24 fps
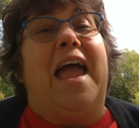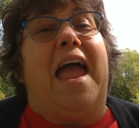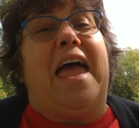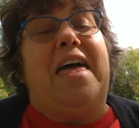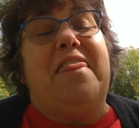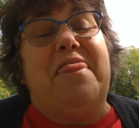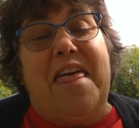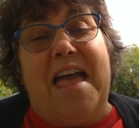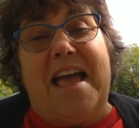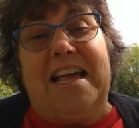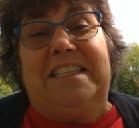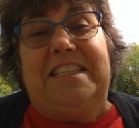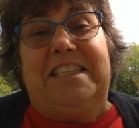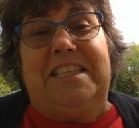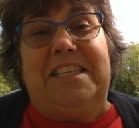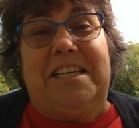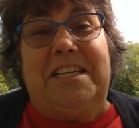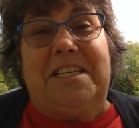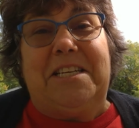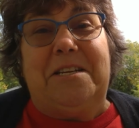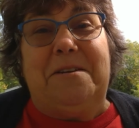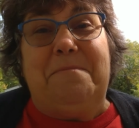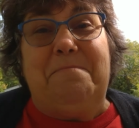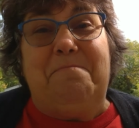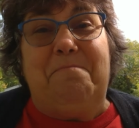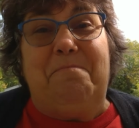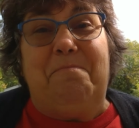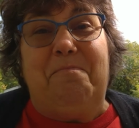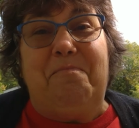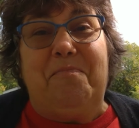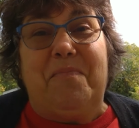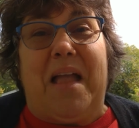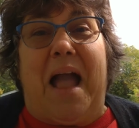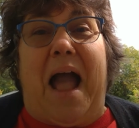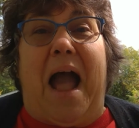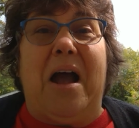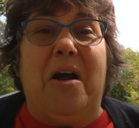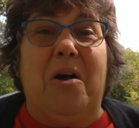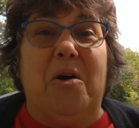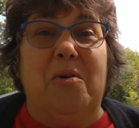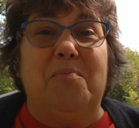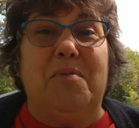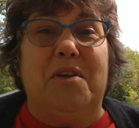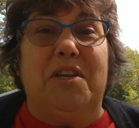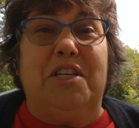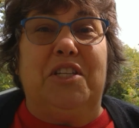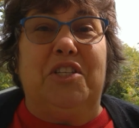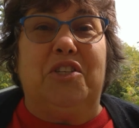And that's it. I
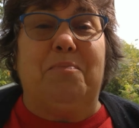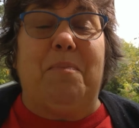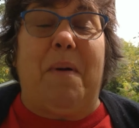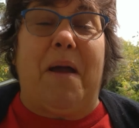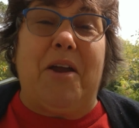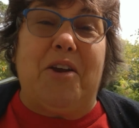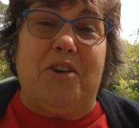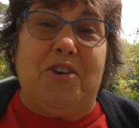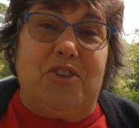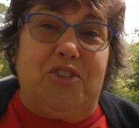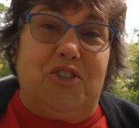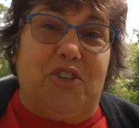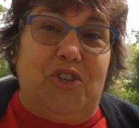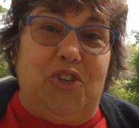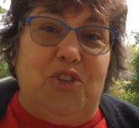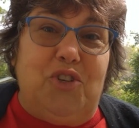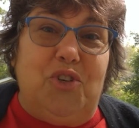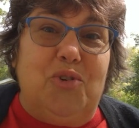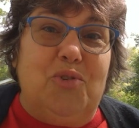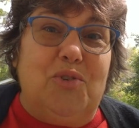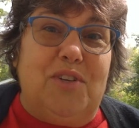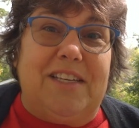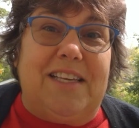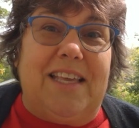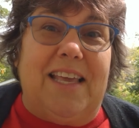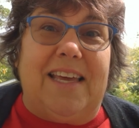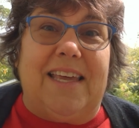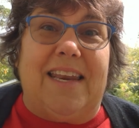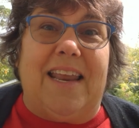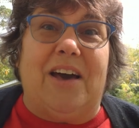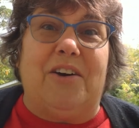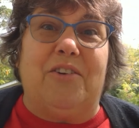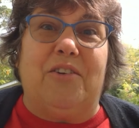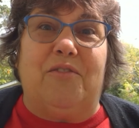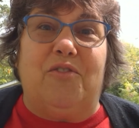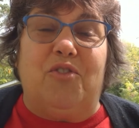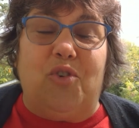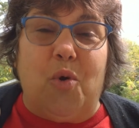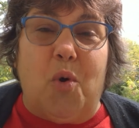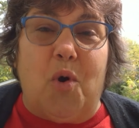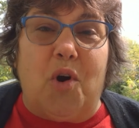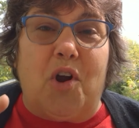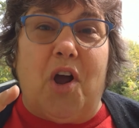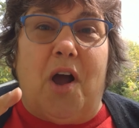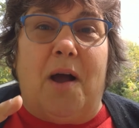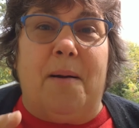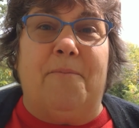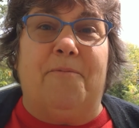hope it inspires you to get out of
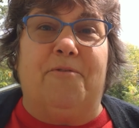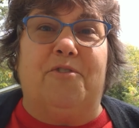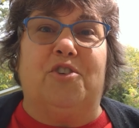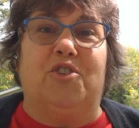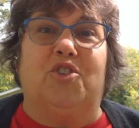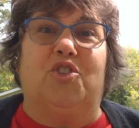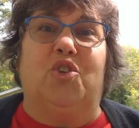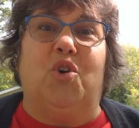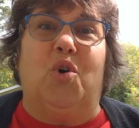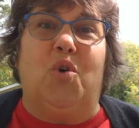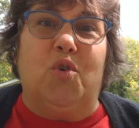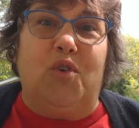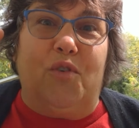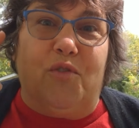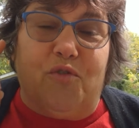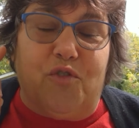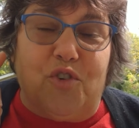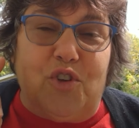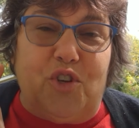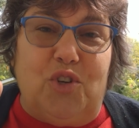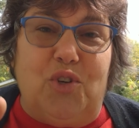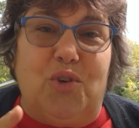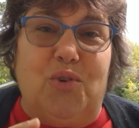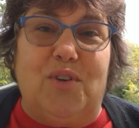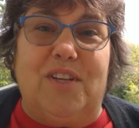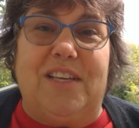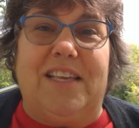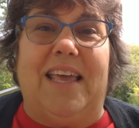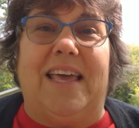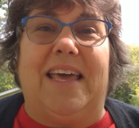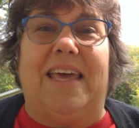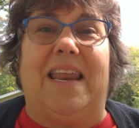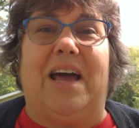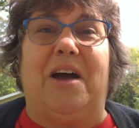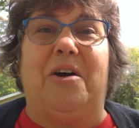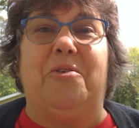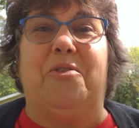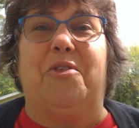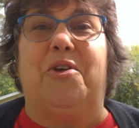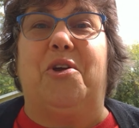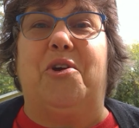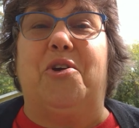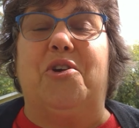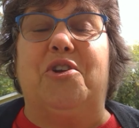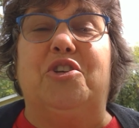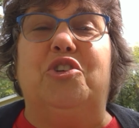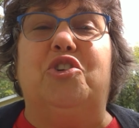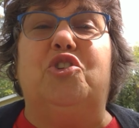your comfort zone, for you to get out
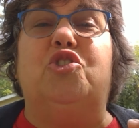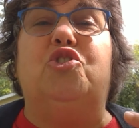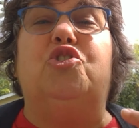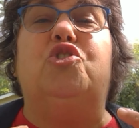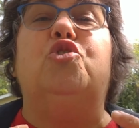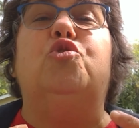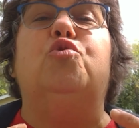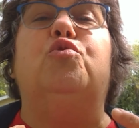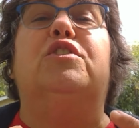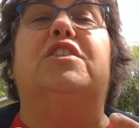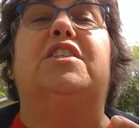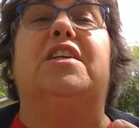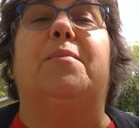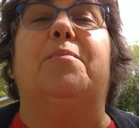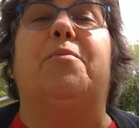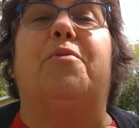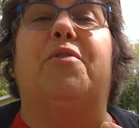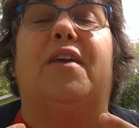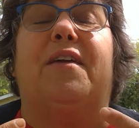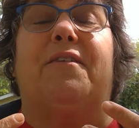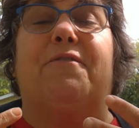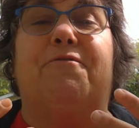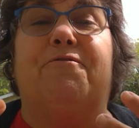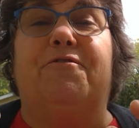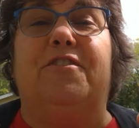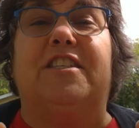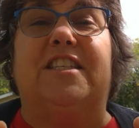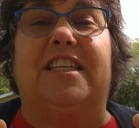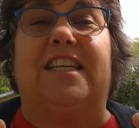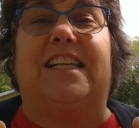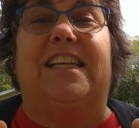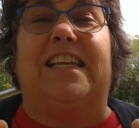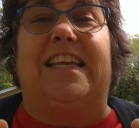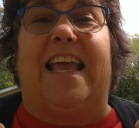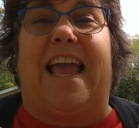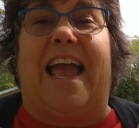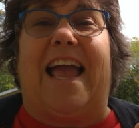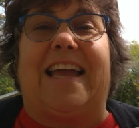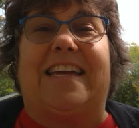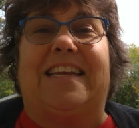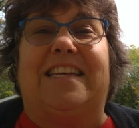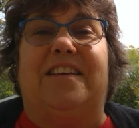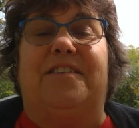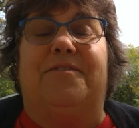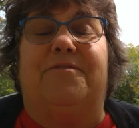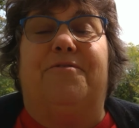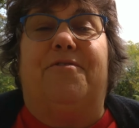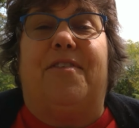there and do something physically
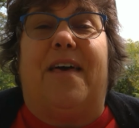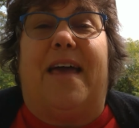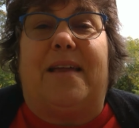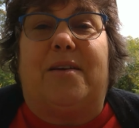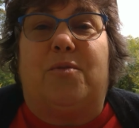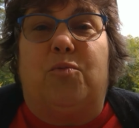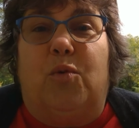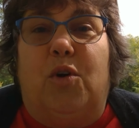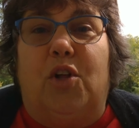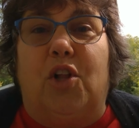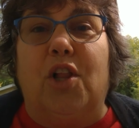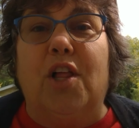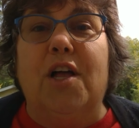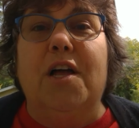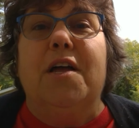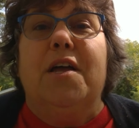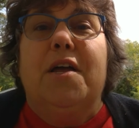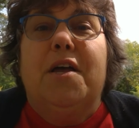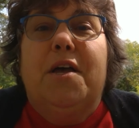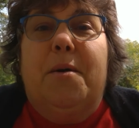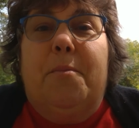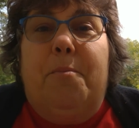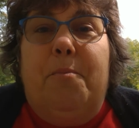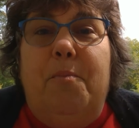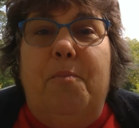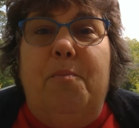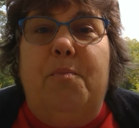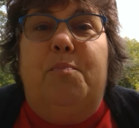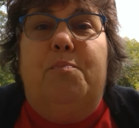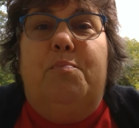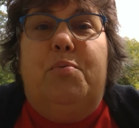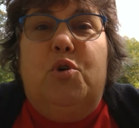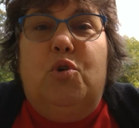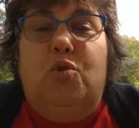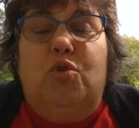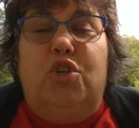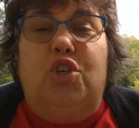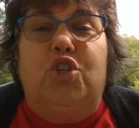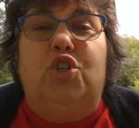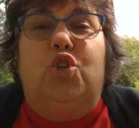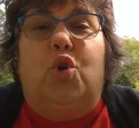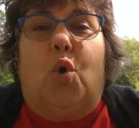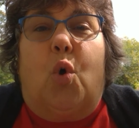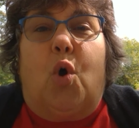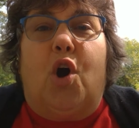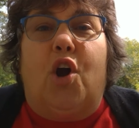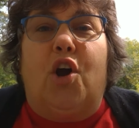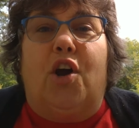active that will boost
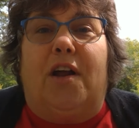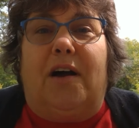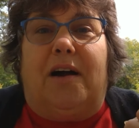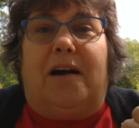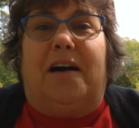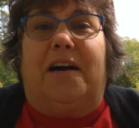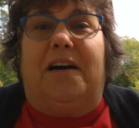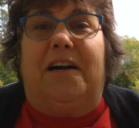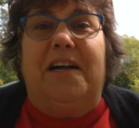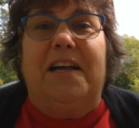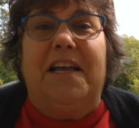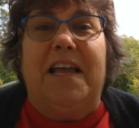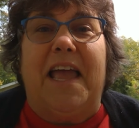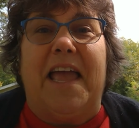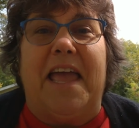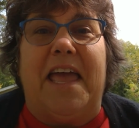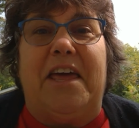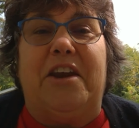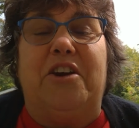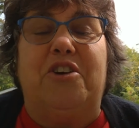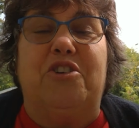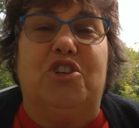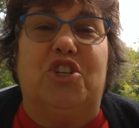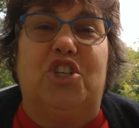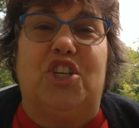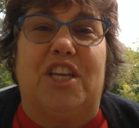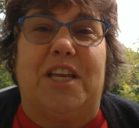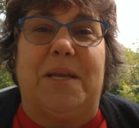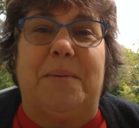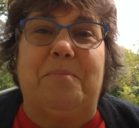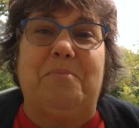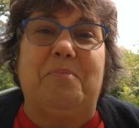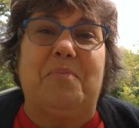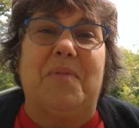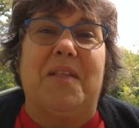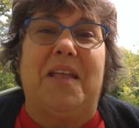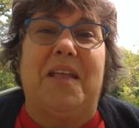your uh, energy.